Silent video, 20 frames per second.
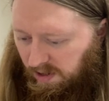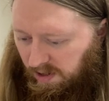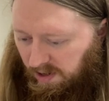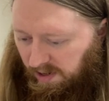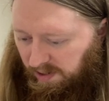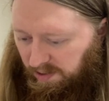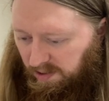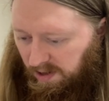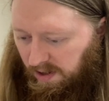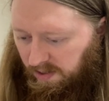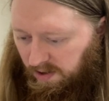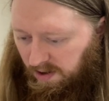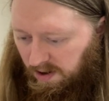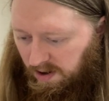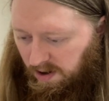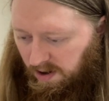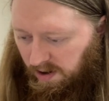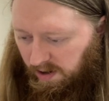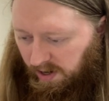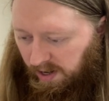It's
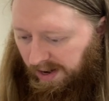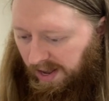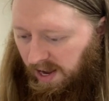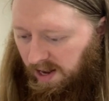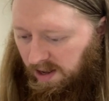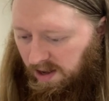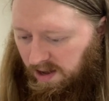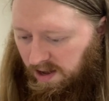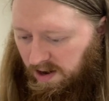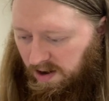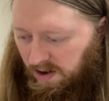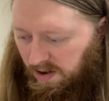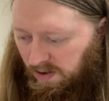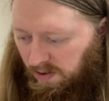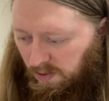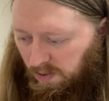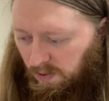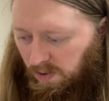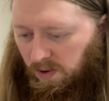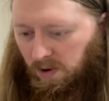either Canadian
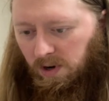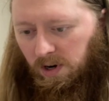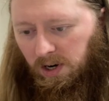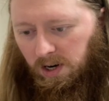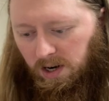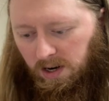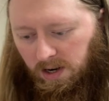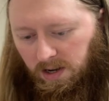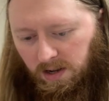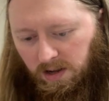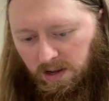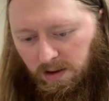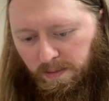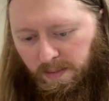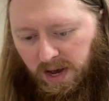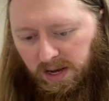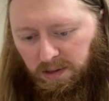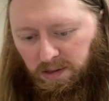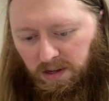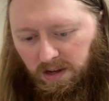or
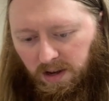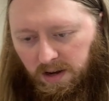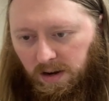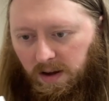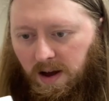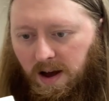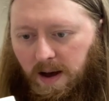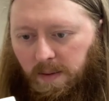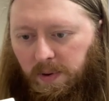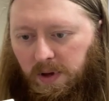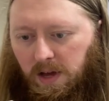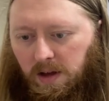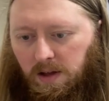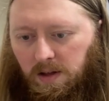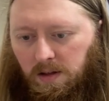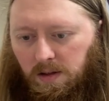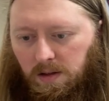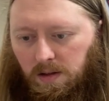Mexican copy.